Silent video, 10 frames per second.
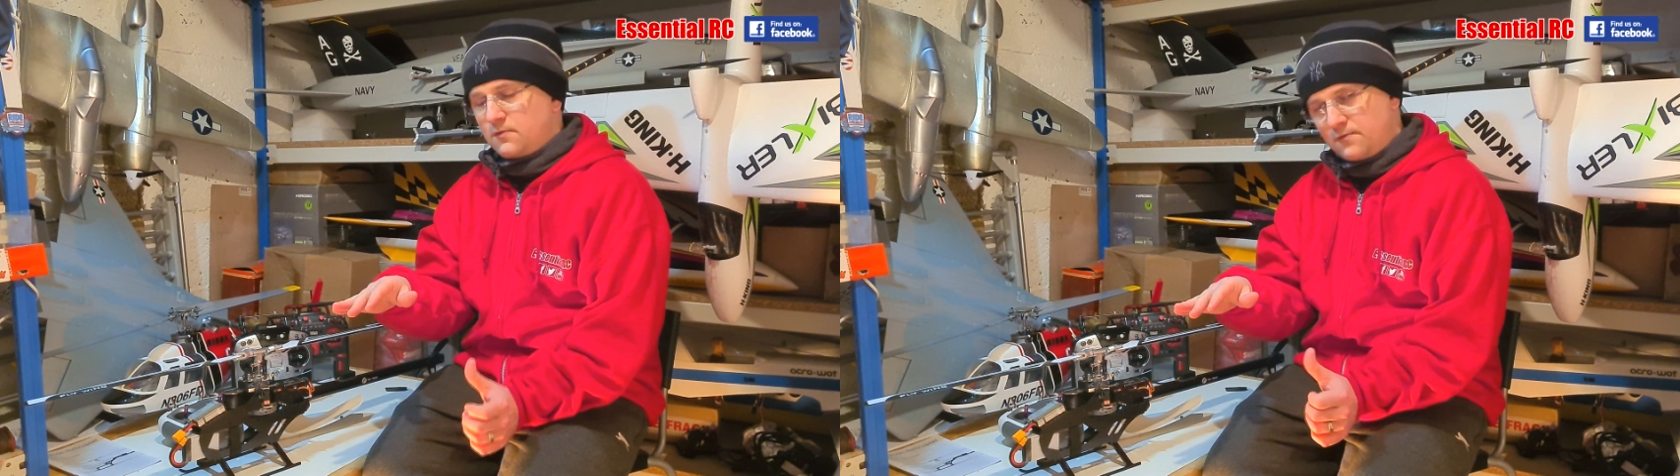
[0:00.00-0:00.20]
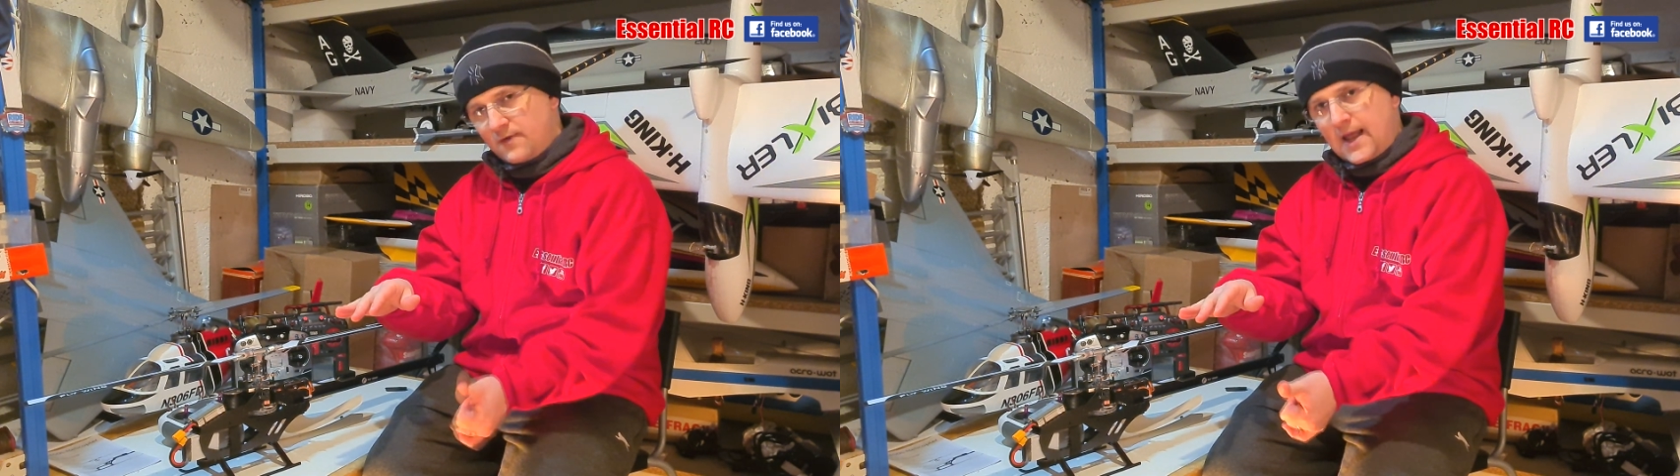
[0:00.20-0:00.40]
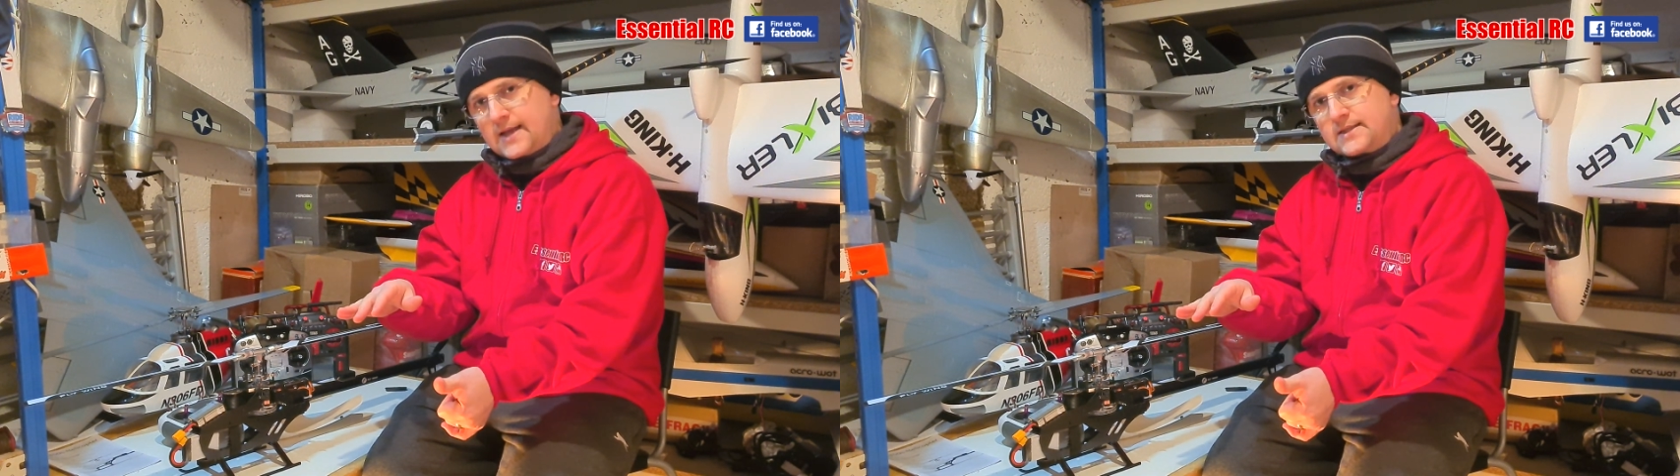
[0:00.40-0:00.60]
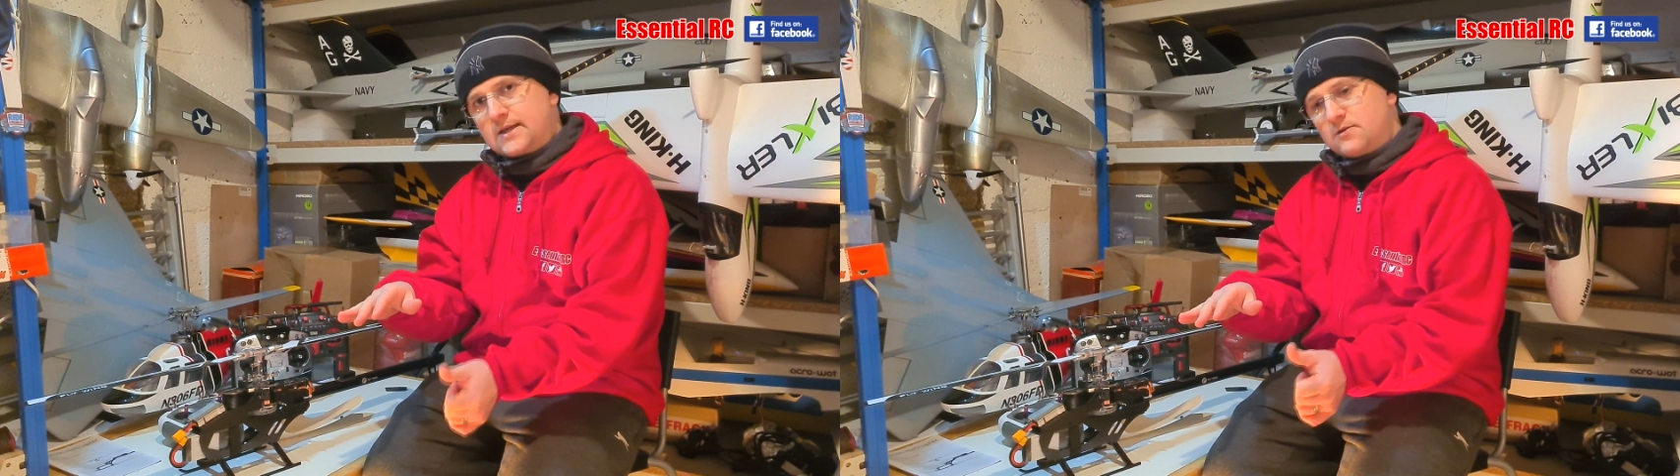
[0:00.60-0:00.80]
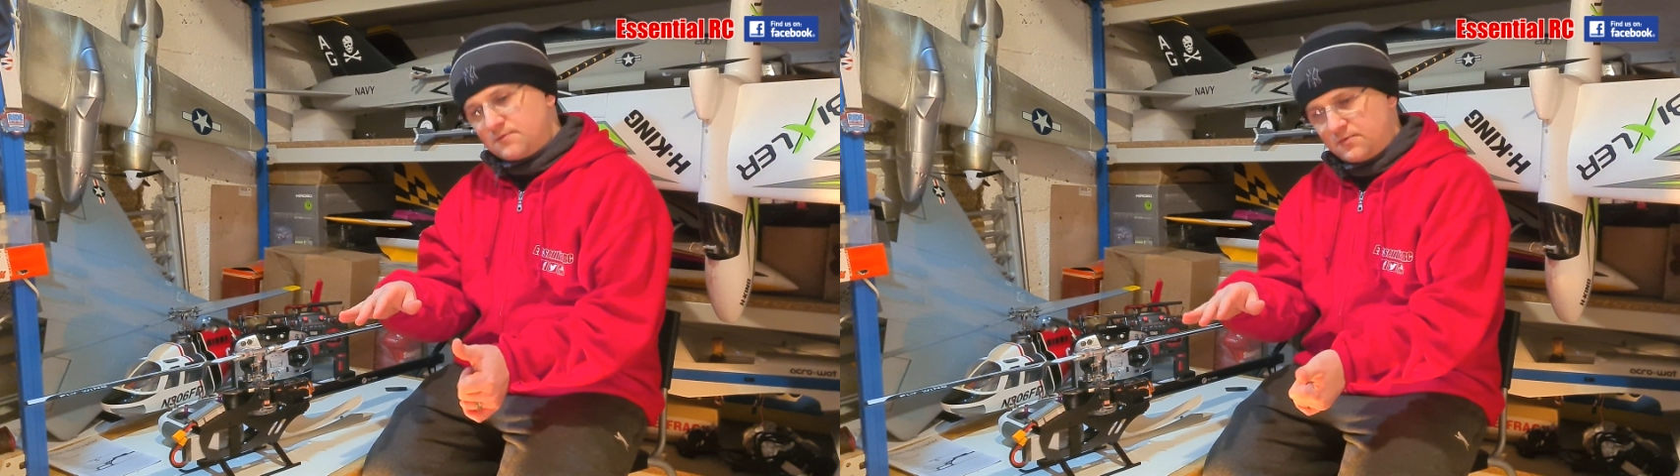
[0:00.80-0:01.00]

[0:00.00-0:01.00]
flat out,